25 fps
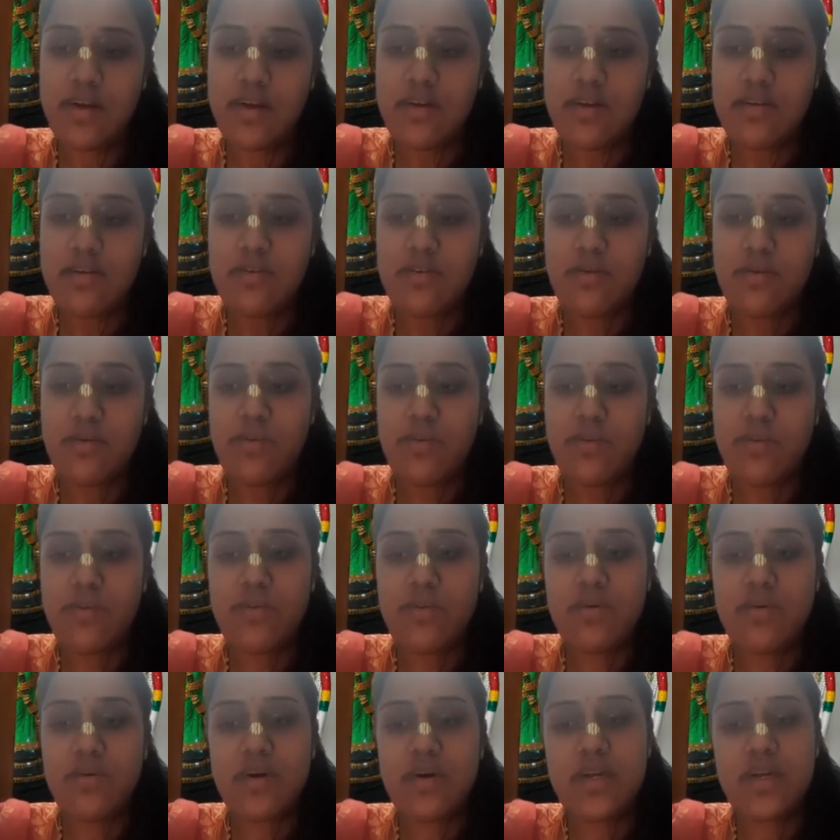
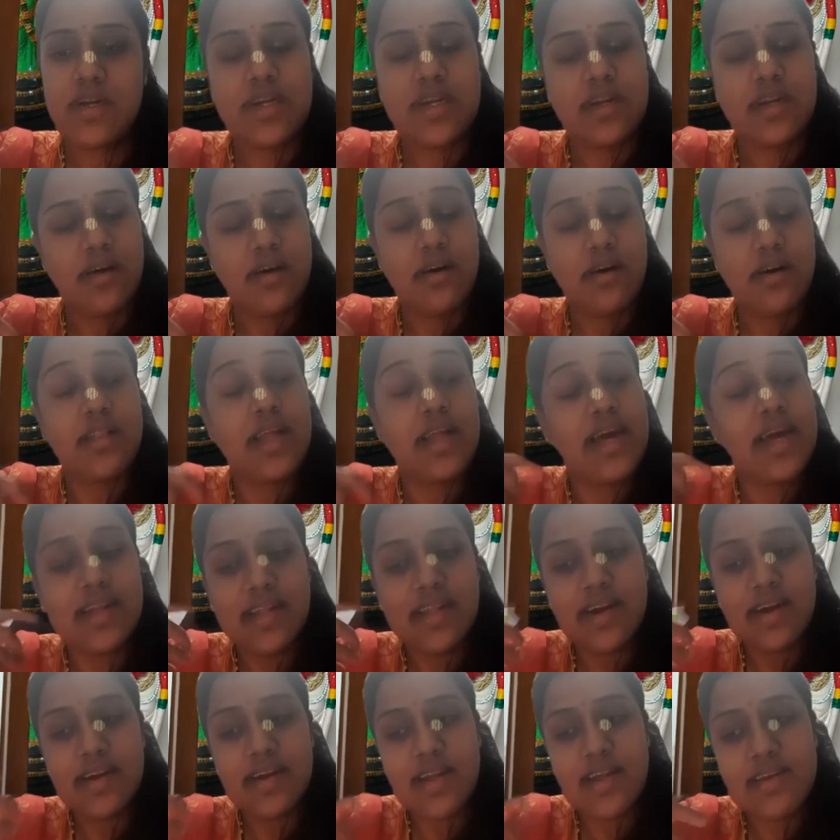So Krishna
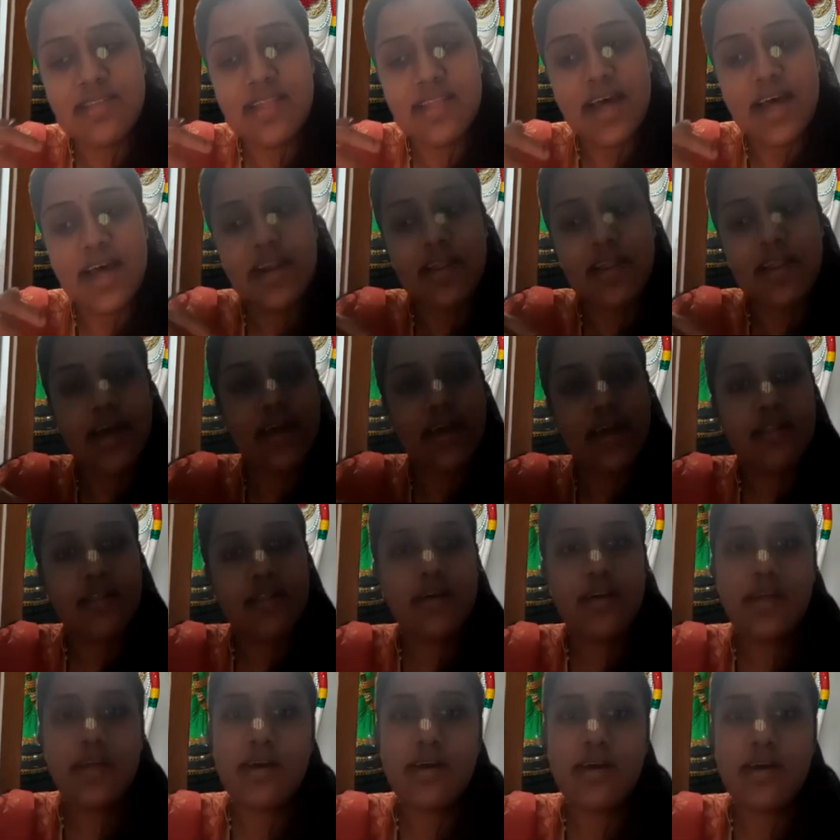Narada does that, and
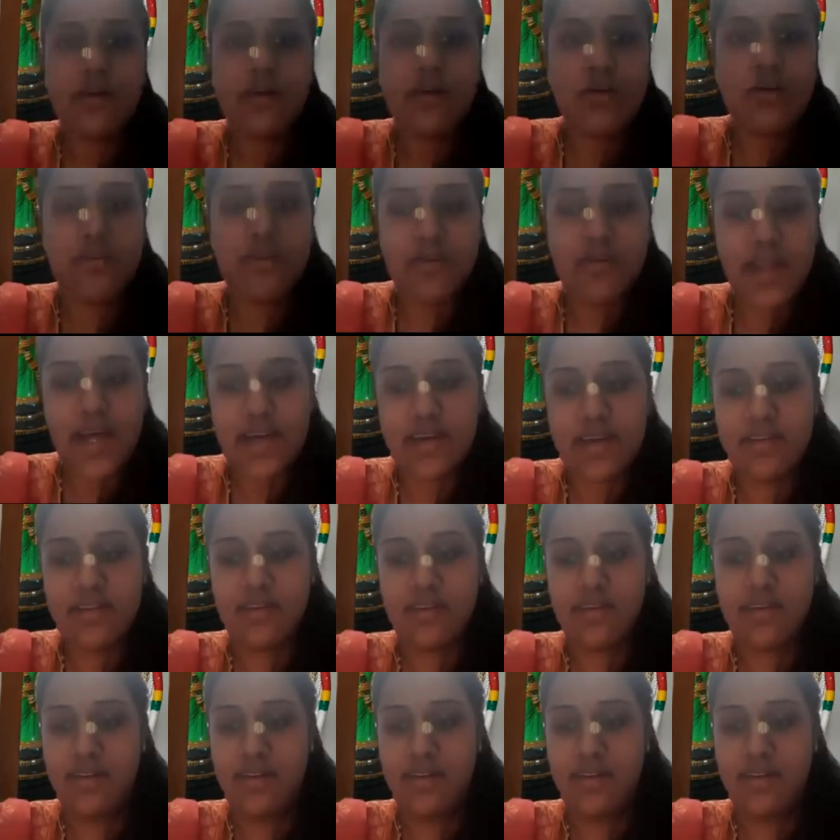the deer also dies.